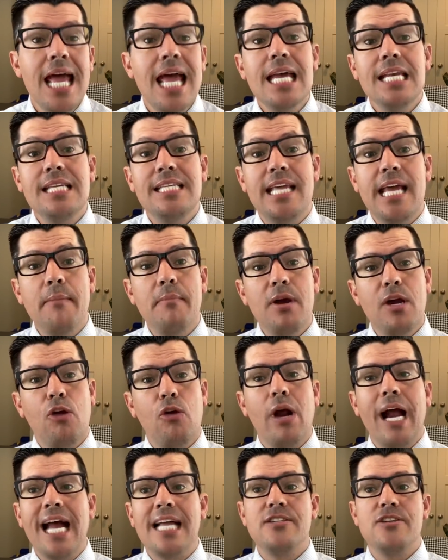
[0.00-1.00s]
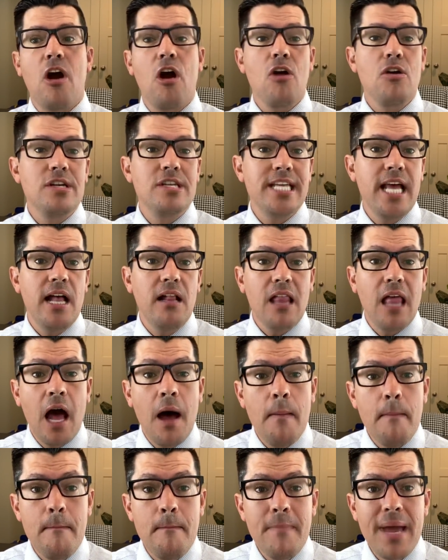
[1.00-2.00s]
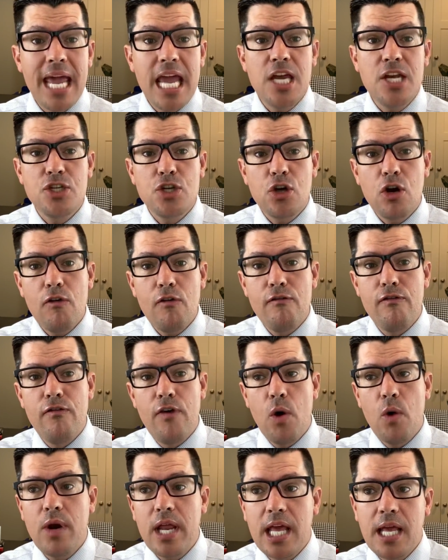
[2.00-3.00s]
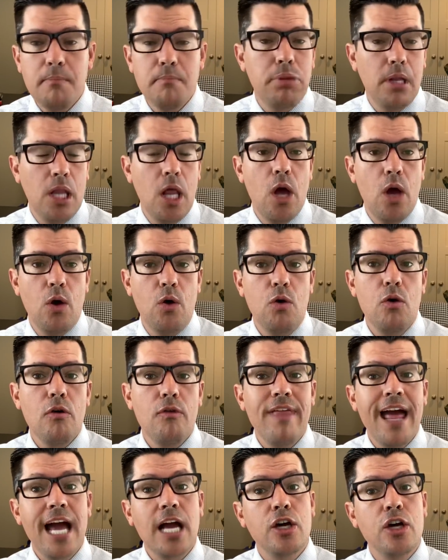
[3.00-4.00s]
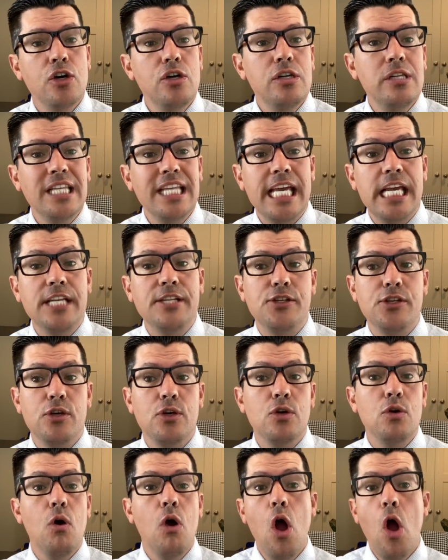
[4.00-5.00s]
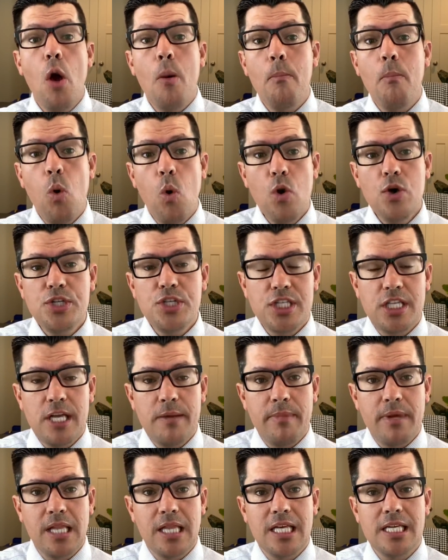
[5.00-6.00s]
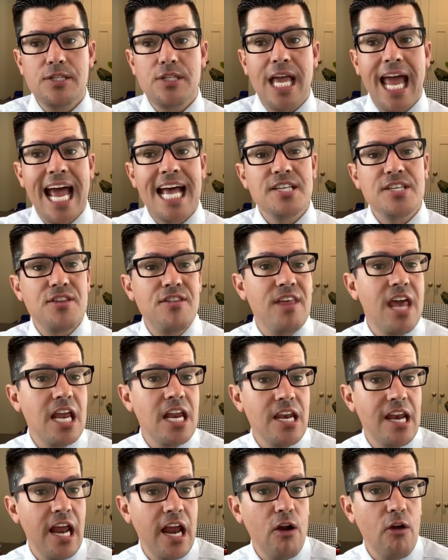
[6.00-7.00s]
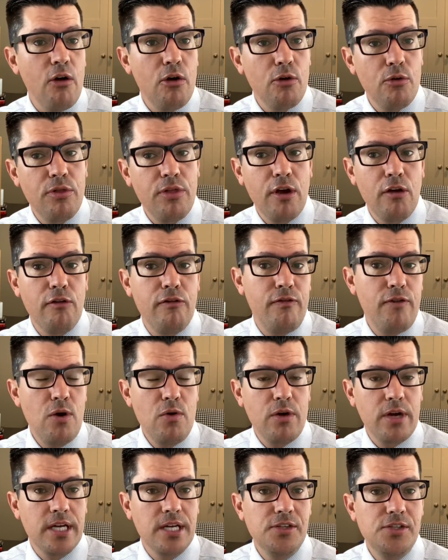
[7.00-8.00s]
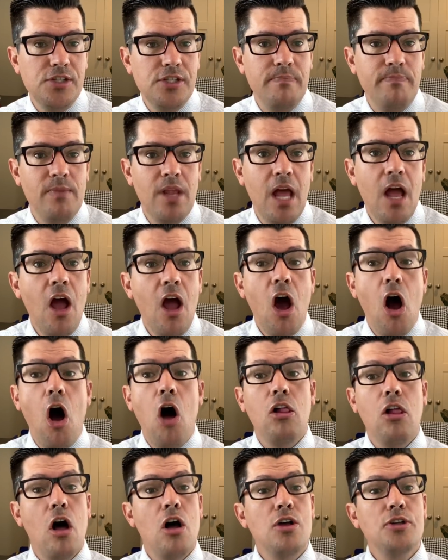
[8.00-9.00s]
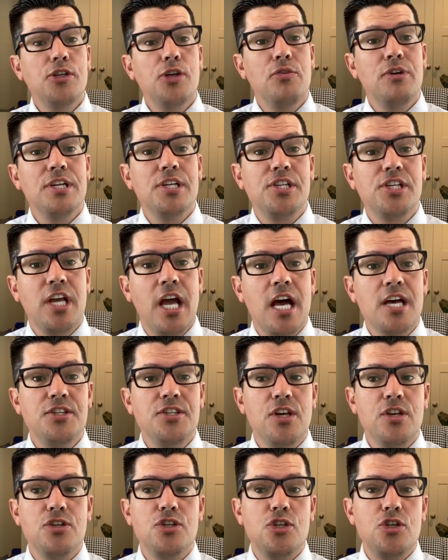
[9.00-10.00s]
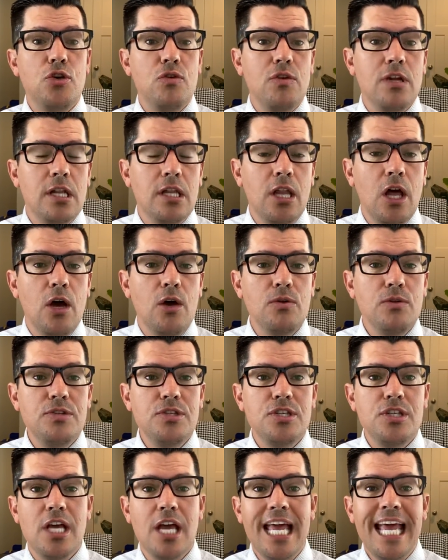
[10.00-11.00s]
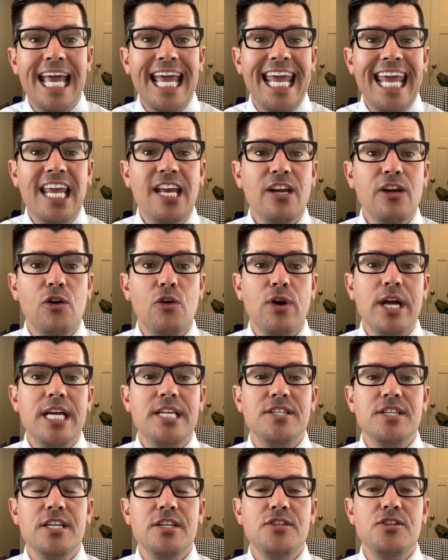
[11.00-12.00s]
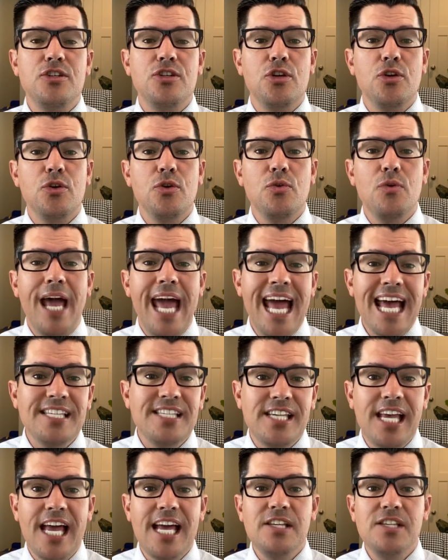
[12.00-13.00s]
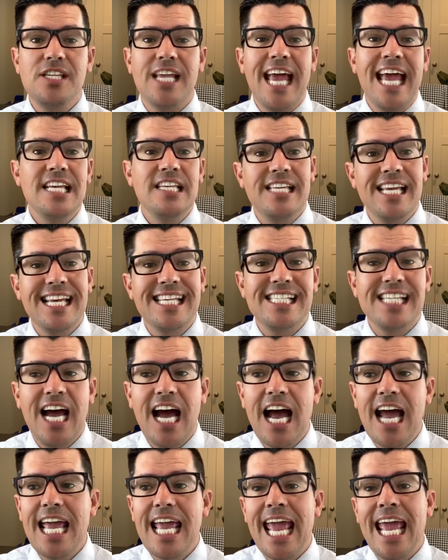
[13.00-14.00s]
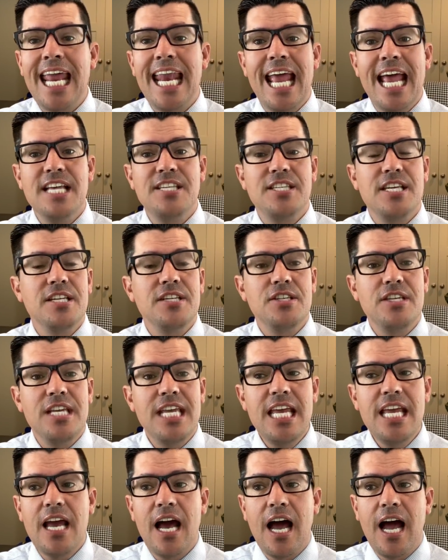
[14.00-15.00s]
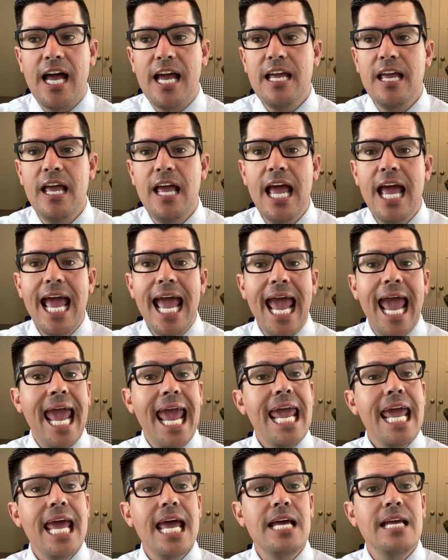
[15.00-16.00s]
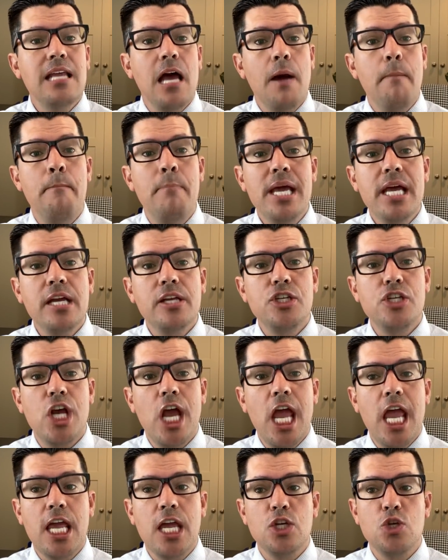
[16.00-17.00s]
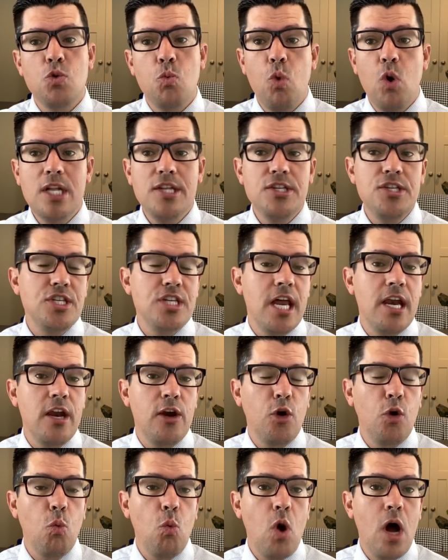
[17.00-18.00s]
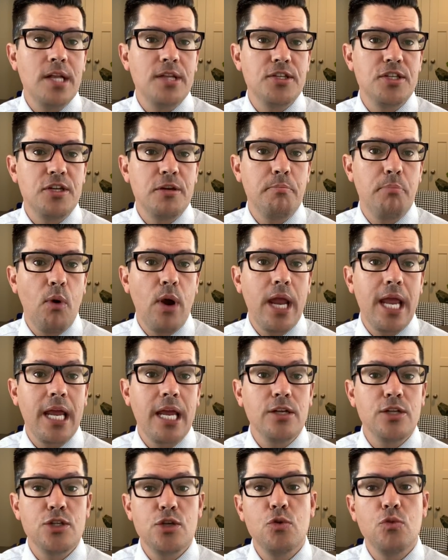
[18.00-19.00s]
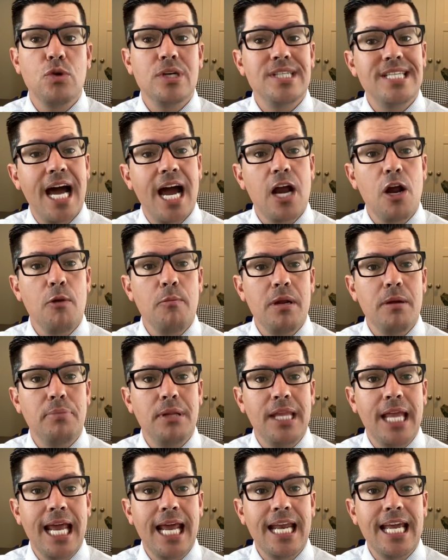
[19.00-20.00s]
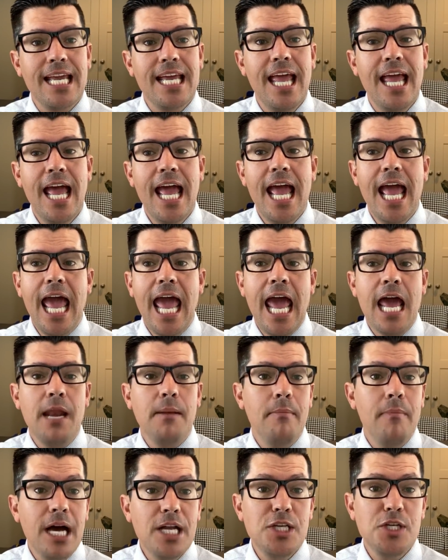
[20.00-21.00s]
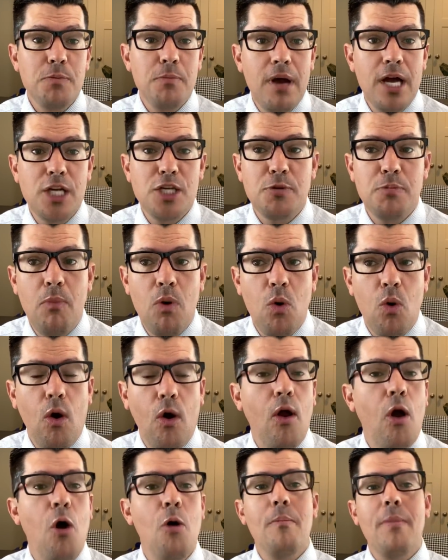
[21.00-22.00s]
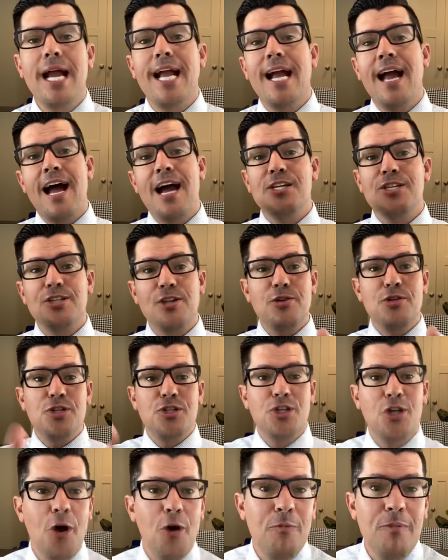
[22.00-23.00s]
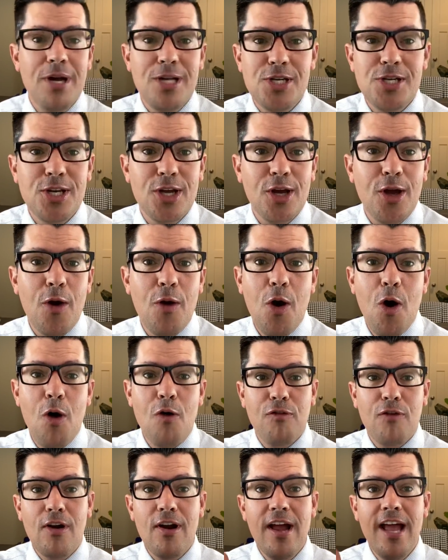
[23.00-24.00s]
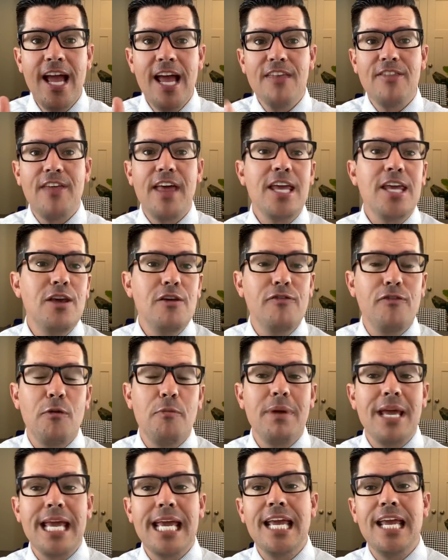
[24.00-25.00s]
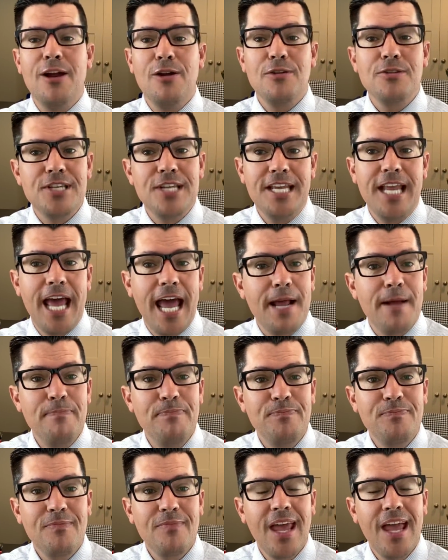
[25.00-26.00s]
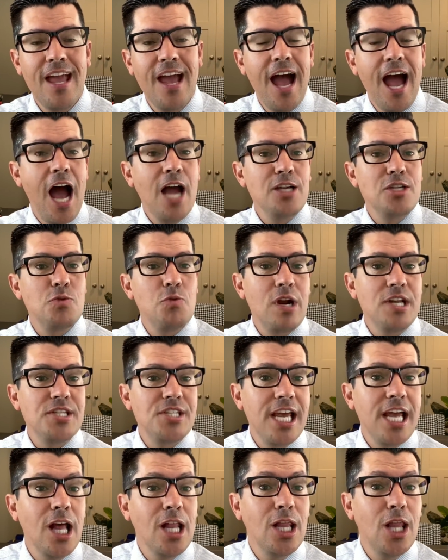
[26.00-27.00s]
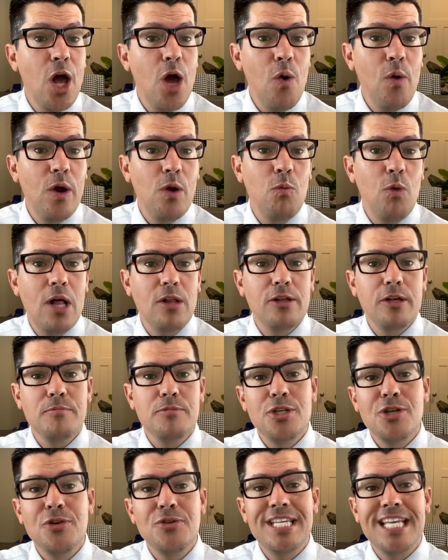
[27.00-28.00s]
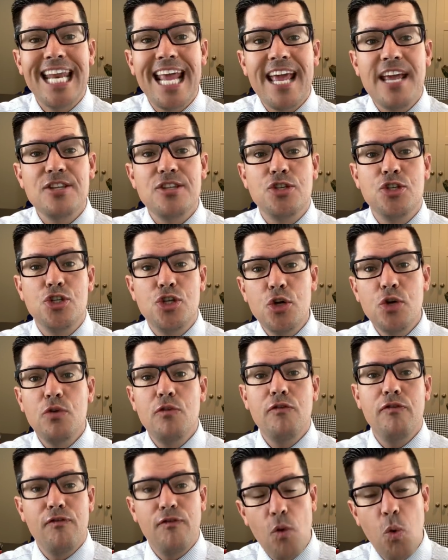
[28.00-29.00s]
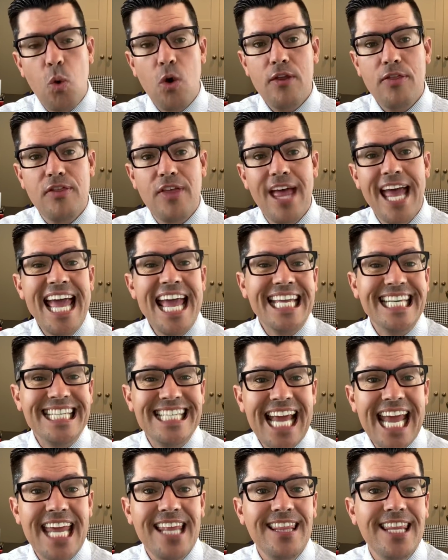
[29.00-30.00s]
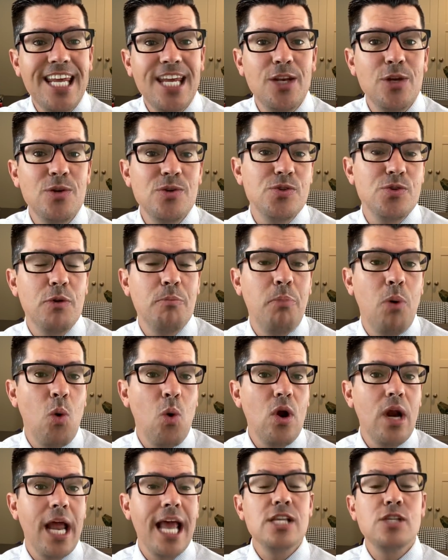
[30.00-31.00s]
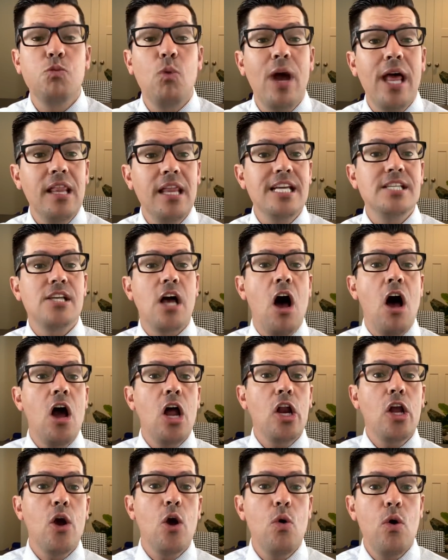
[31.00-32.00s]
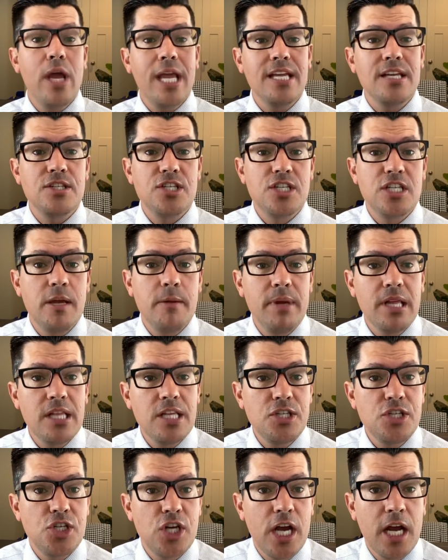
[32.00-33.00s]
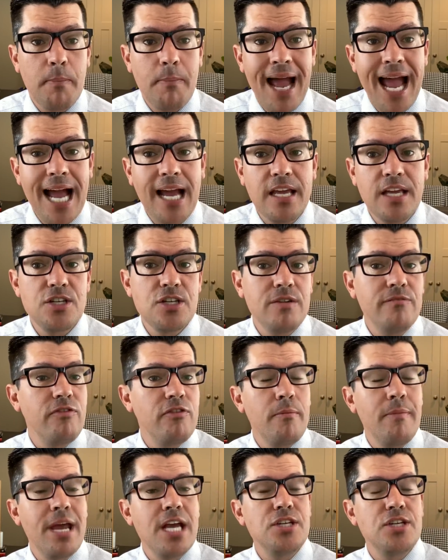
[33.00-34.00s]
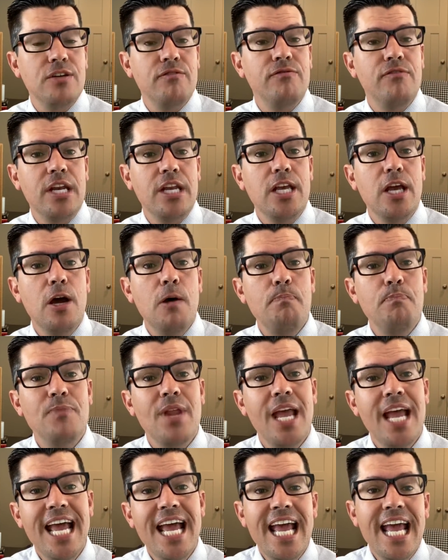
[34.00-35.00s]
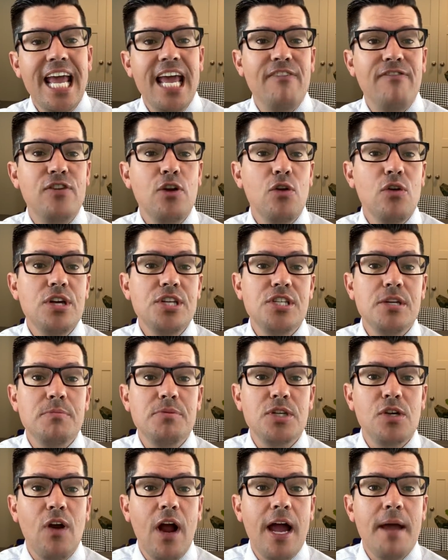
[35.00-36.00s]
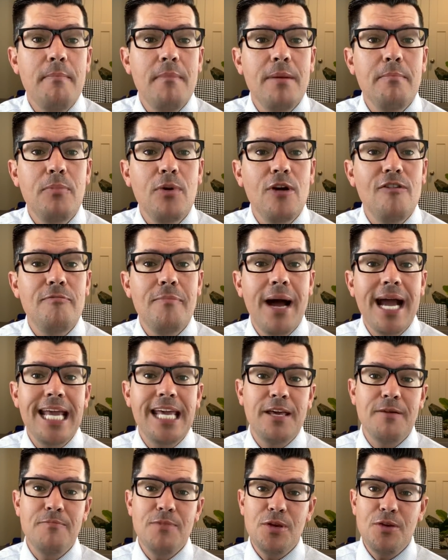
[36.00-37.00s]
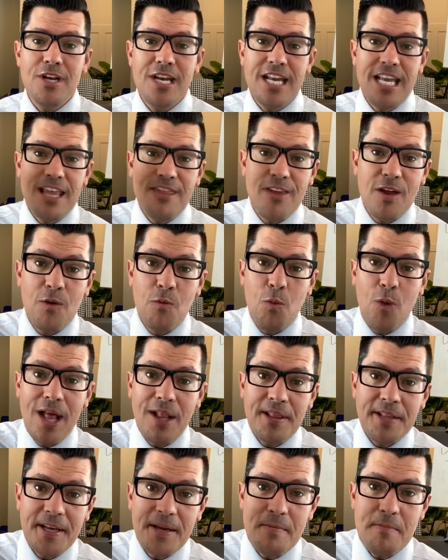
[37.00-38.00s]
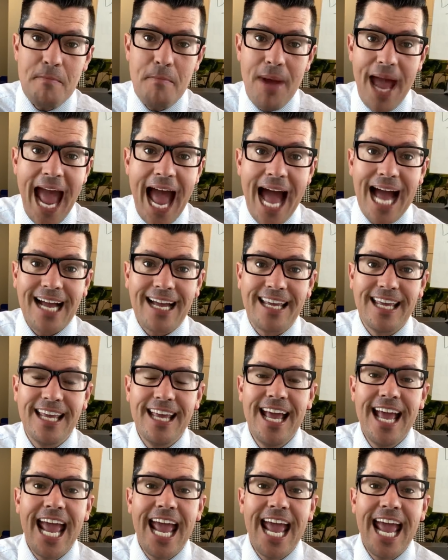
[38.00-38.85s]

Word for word: Democrats are dealt a major voting blow that could lead to more stimulus as they narrow their focus. I'll also discuss student loans, increases to S S, S S I, and S S D I, and a big change one senator wants to bring to retirement planning, and much, much more. Oh my gosh, there's so much to go over. Thank you for being here today. I just want to say hello and welcome to today's June fourth daily news report, as well as ongoing stimulus check package information video. If you're a subscribed member of my community, then welcome back.